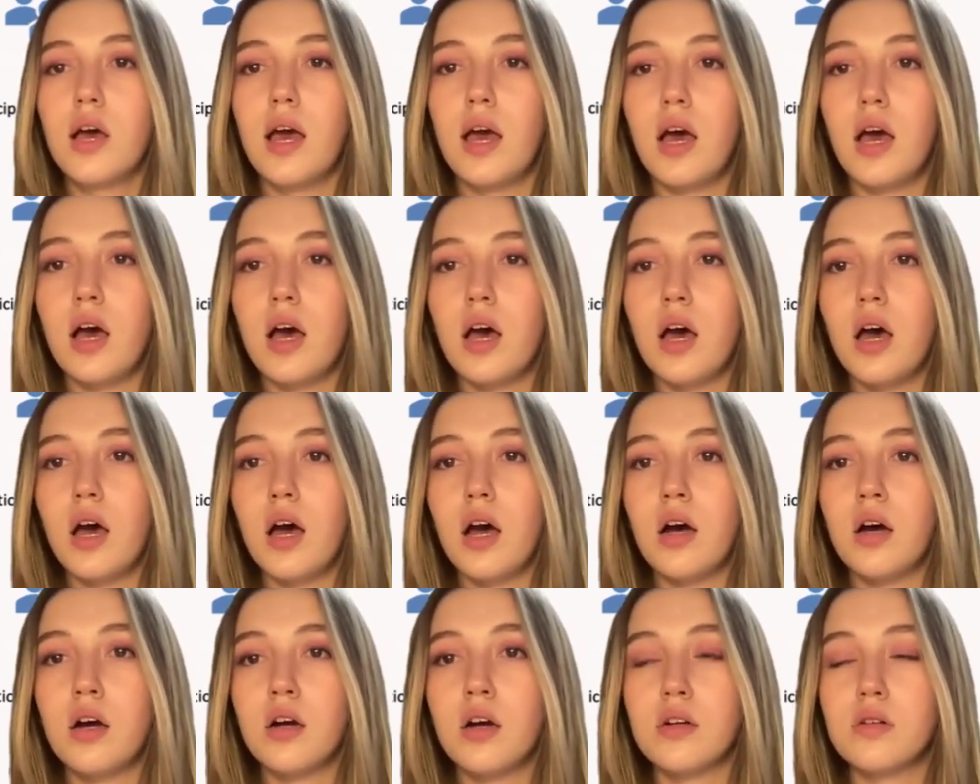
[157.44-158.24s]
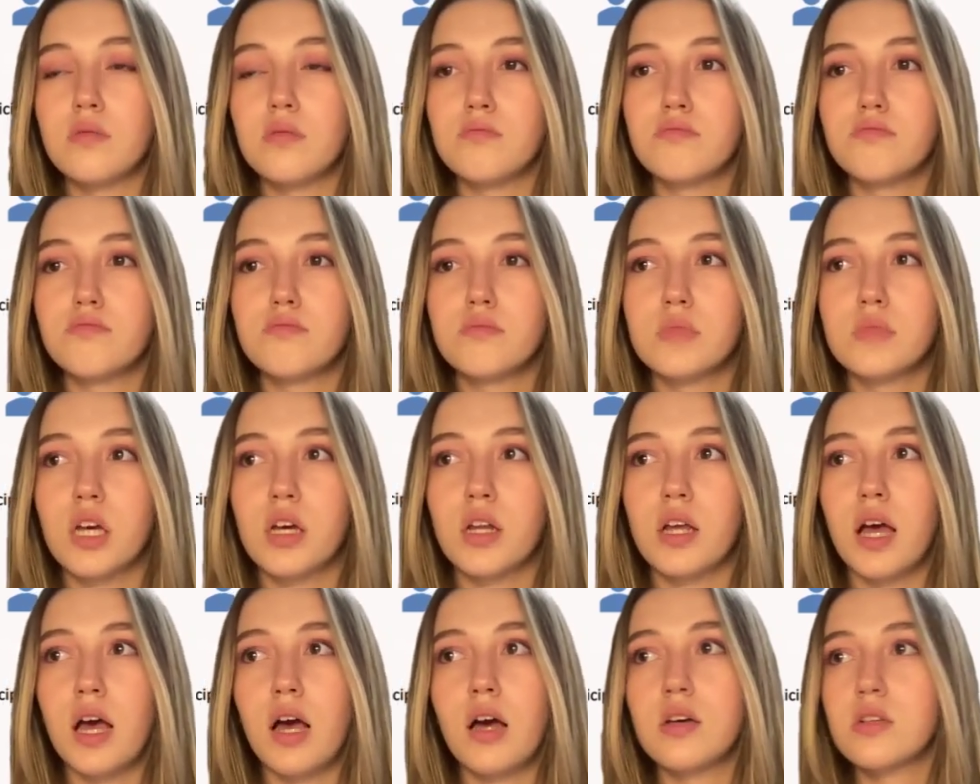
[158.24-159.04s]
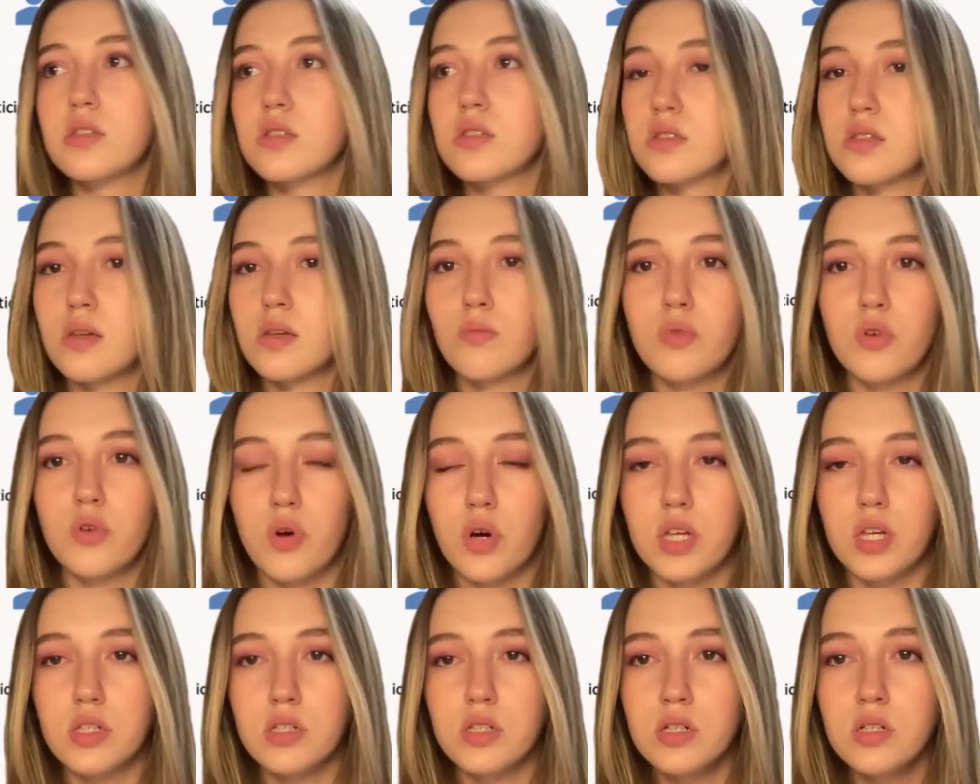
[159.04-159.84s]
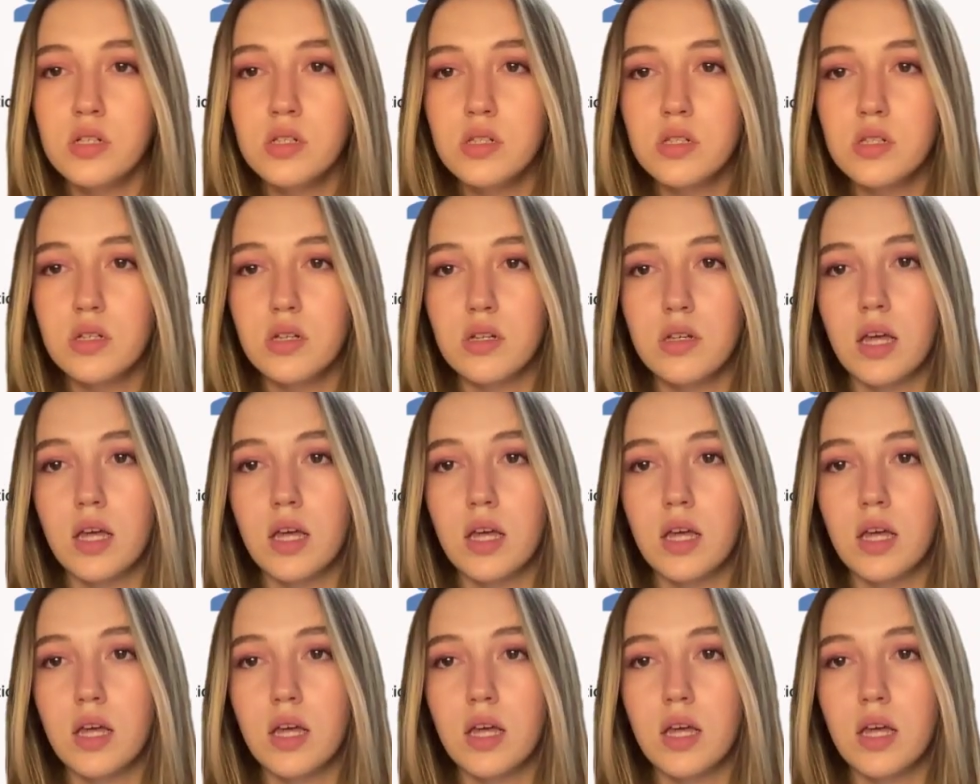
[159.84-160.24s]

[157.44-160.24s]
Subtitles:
are gonna ask some questions.